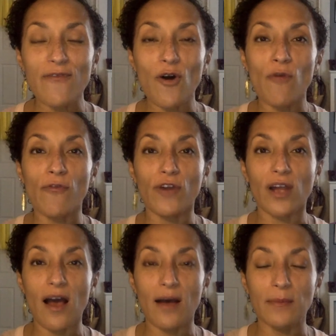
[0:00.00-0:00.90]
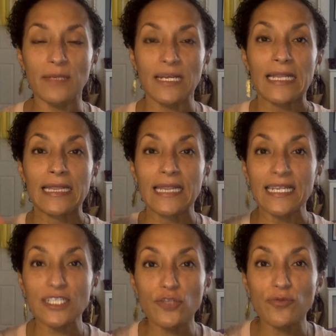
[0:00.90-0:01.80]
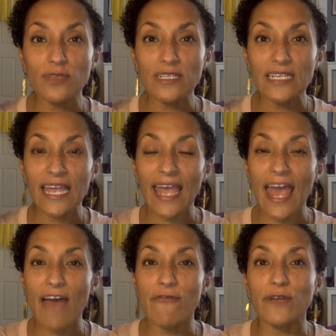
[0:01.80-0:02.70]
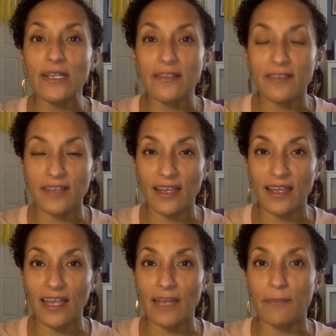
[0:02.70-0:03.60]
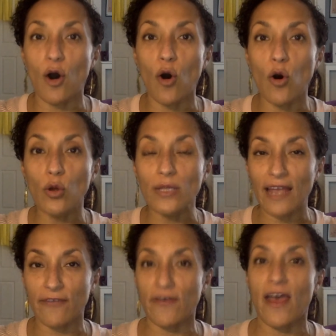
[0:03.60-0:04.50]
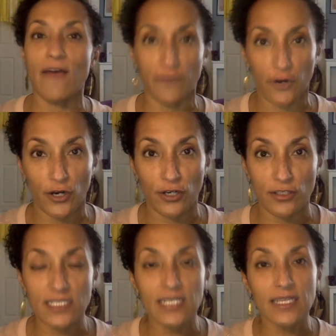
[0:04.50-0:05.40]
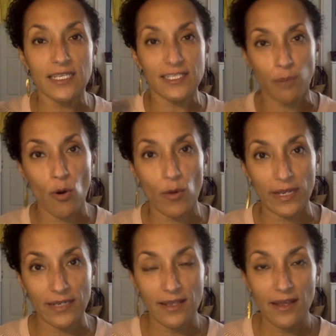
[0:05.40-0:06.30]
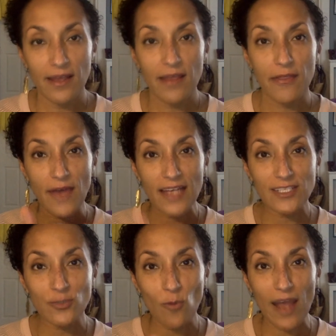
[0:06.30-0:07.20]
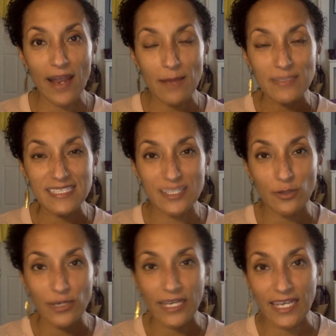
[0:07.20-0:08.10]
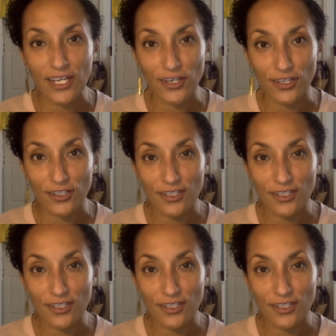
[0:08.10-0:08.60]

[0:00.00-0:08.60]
overcome literally everything in my whole life ever to this point. That's why I'm still here.